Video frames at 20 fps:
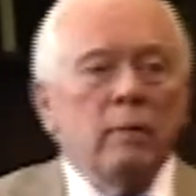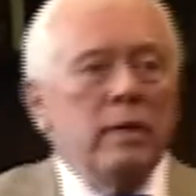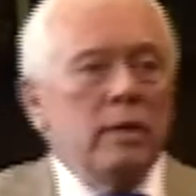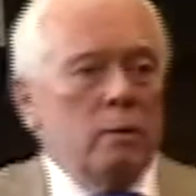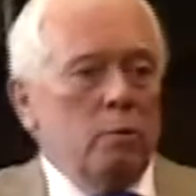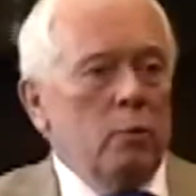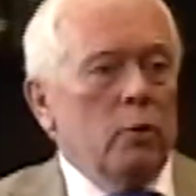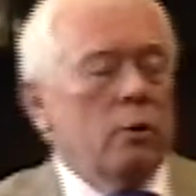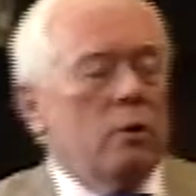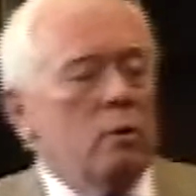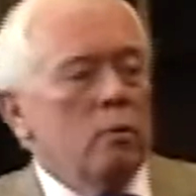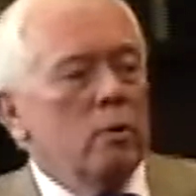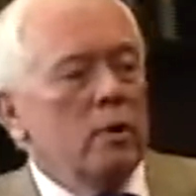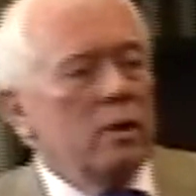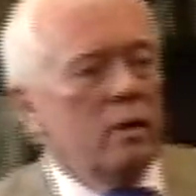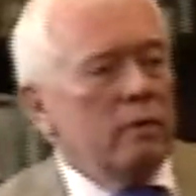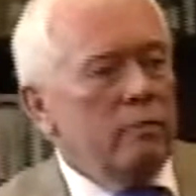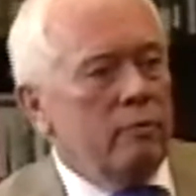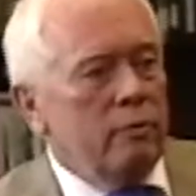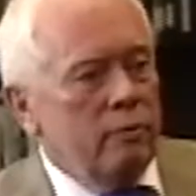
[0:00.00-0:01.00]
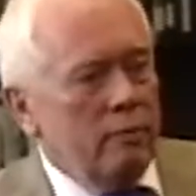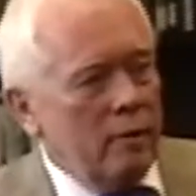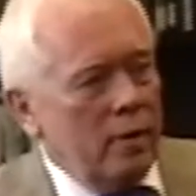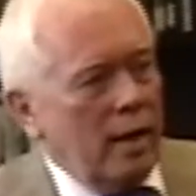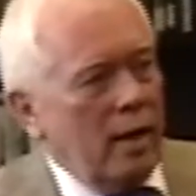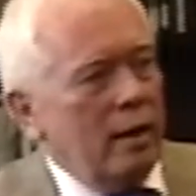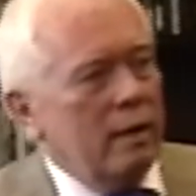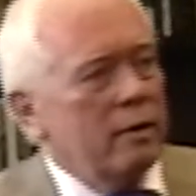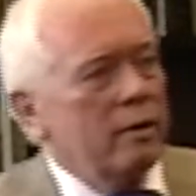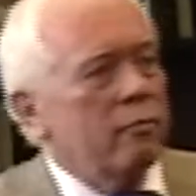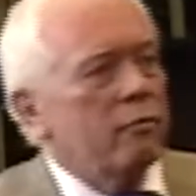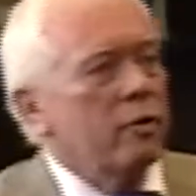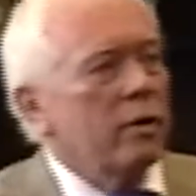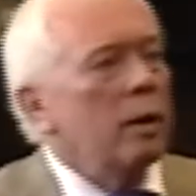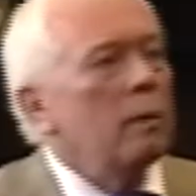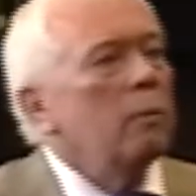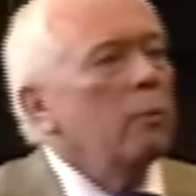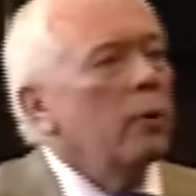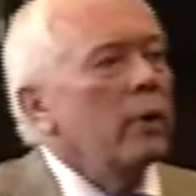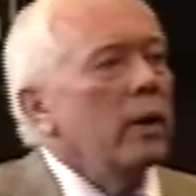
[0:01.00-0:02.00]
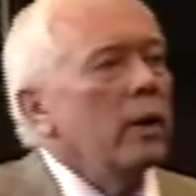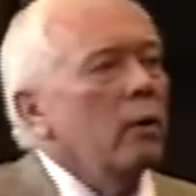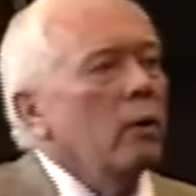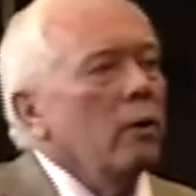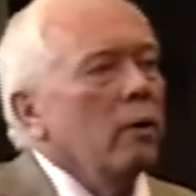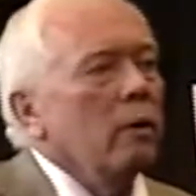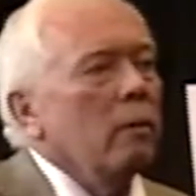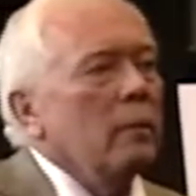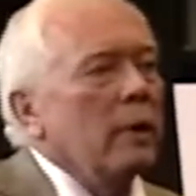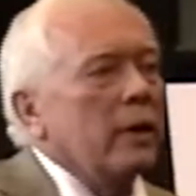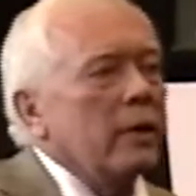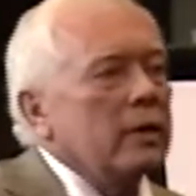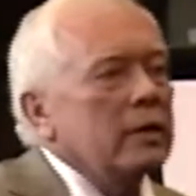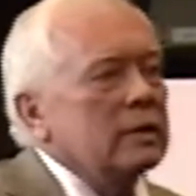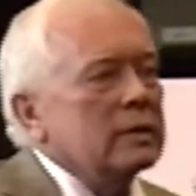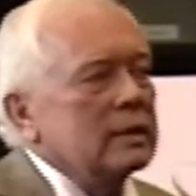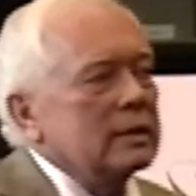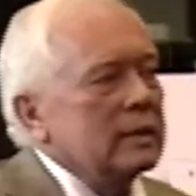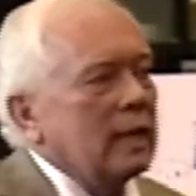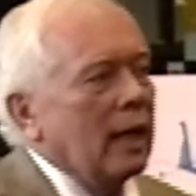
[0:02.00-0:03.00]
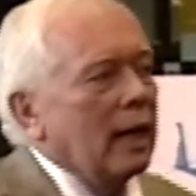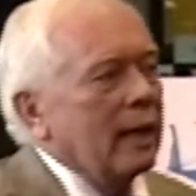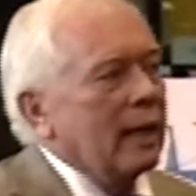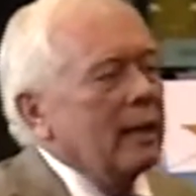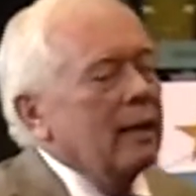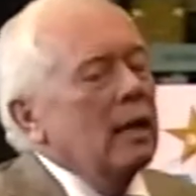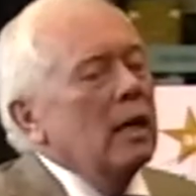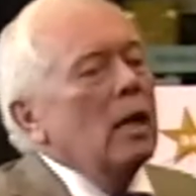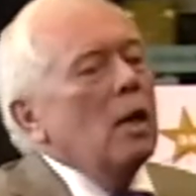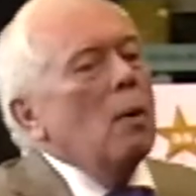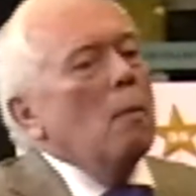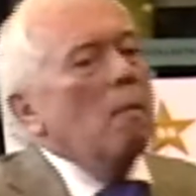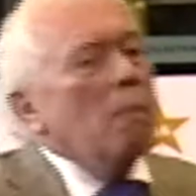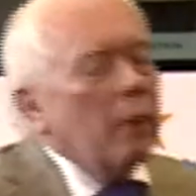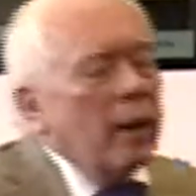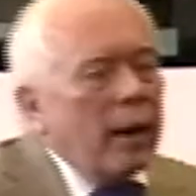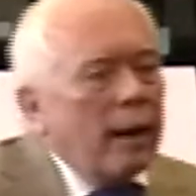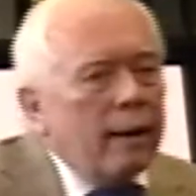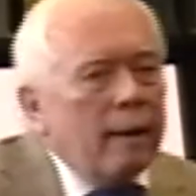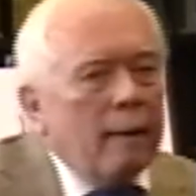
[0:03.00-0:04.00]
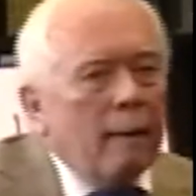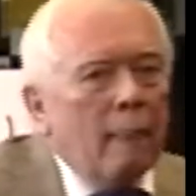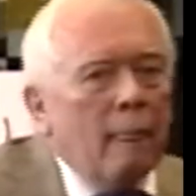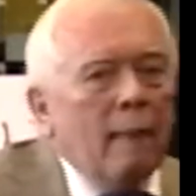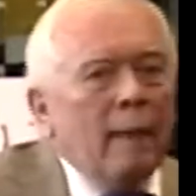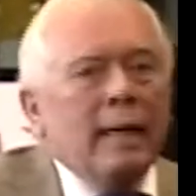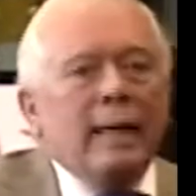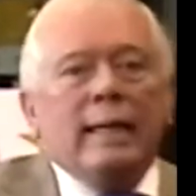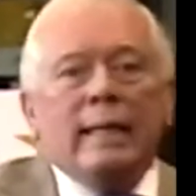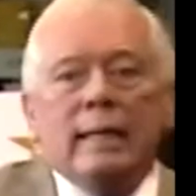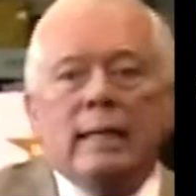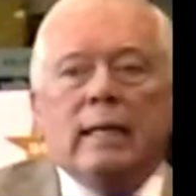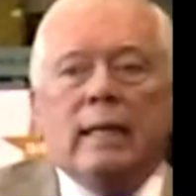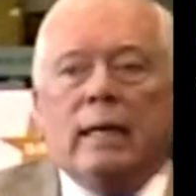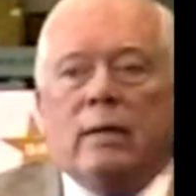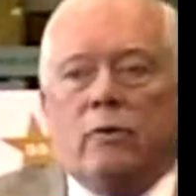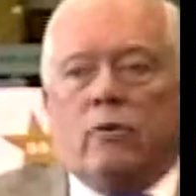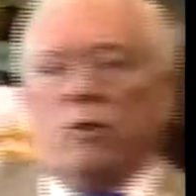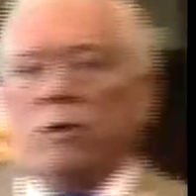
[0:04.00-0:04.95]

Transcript: me that Booker wouldn't have had a different imprint on American society, but he didn't get